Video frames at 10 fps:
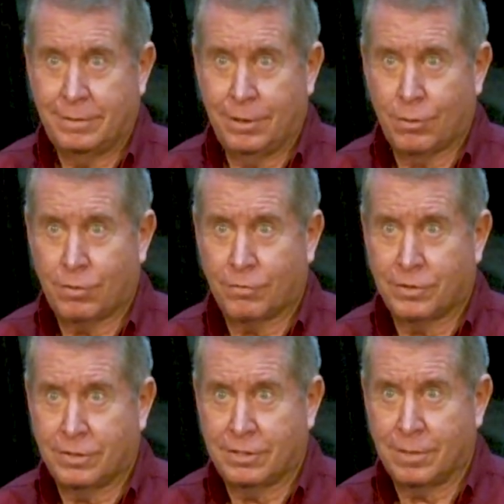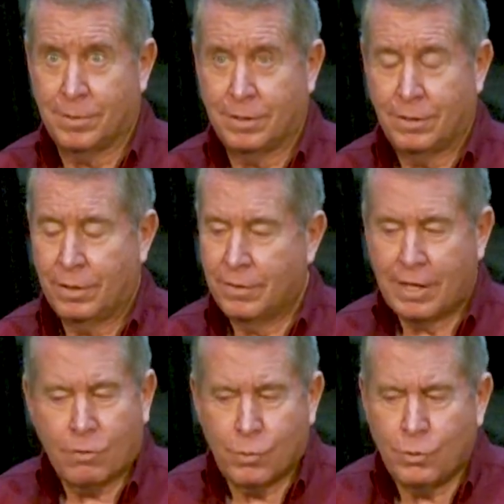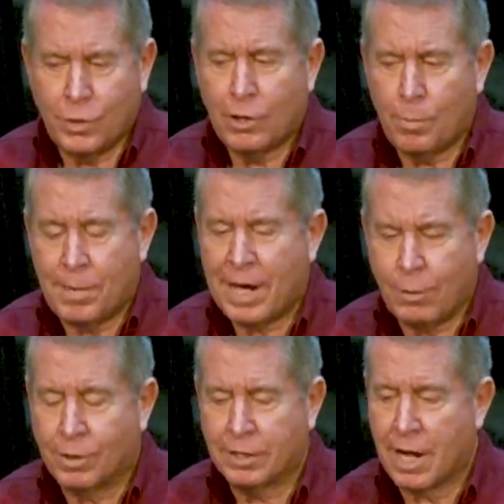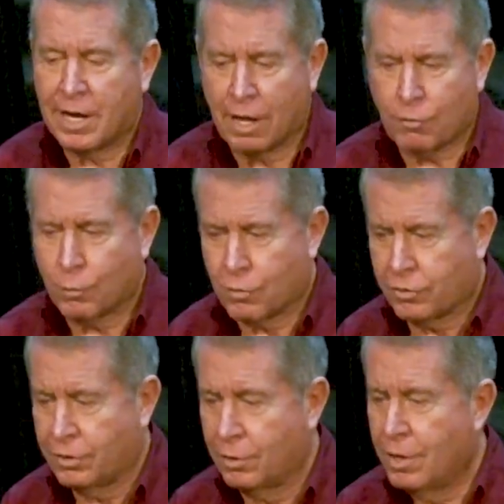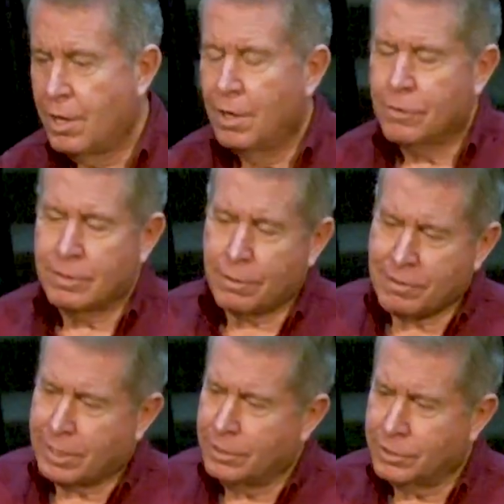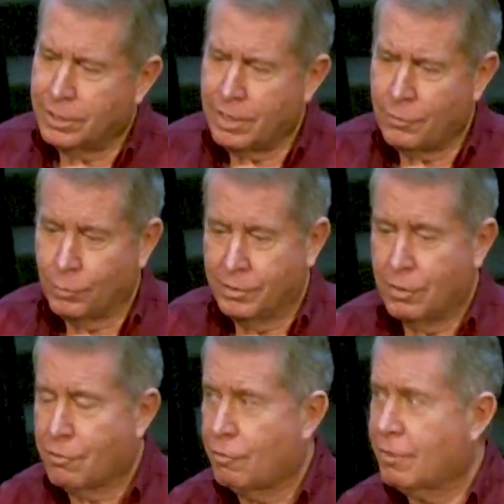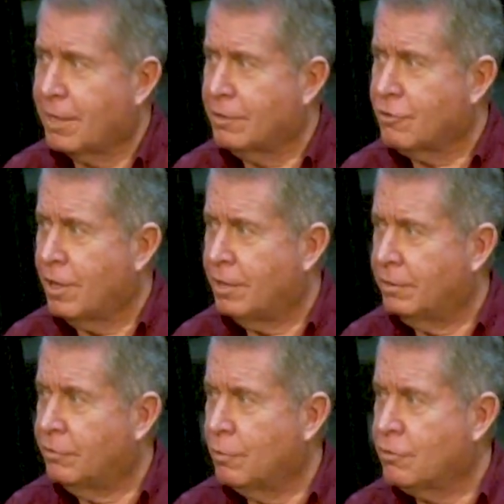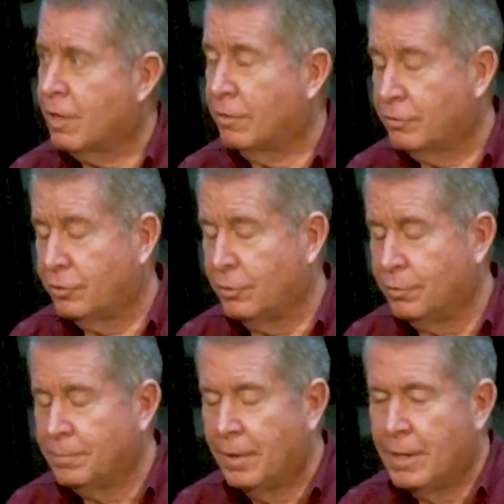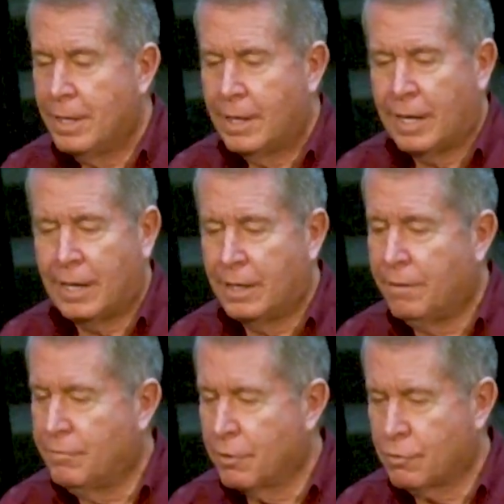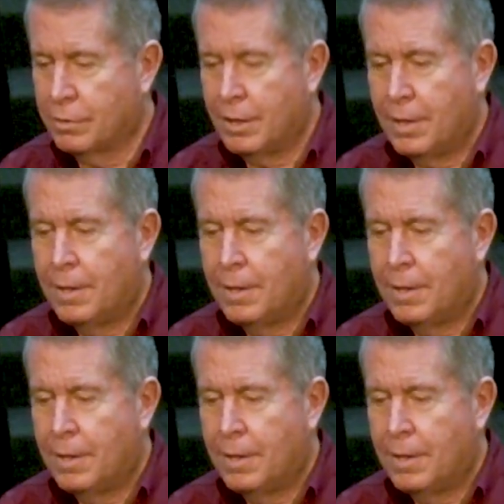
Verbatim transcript: Years of contentment. That's when we obey what God has for us to do. So let's take a look at another one. This is 2 John, 3 John 2. I love this one.